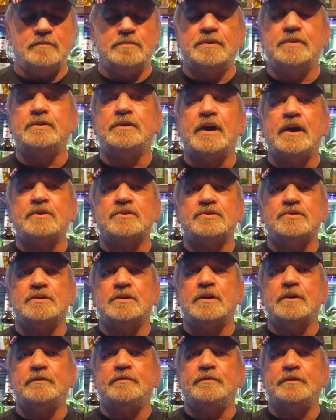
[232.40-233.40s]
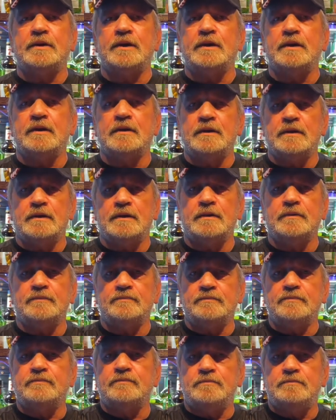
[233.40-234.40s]
production of uh, uh,
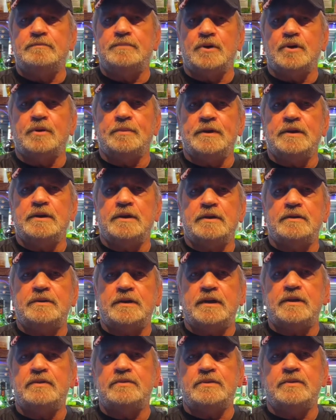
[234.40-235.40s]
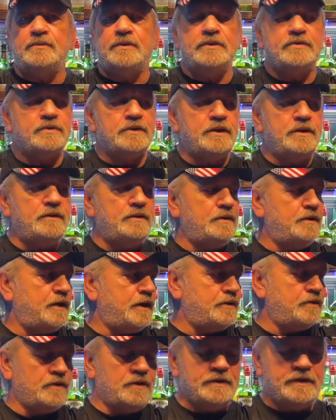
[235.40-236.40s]
bourbon and Tennessee whiskey,
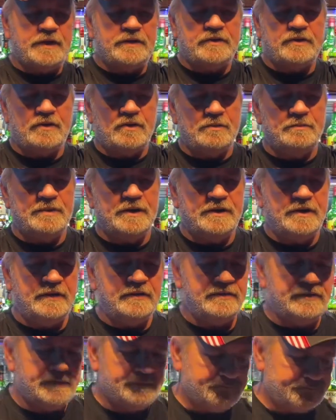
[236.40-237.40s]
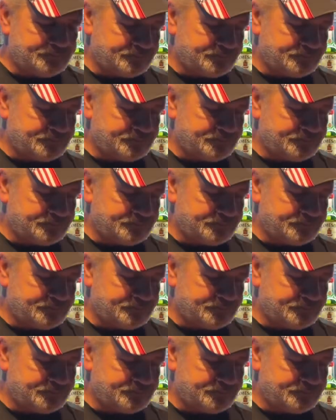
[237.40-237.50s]
like all the other companies.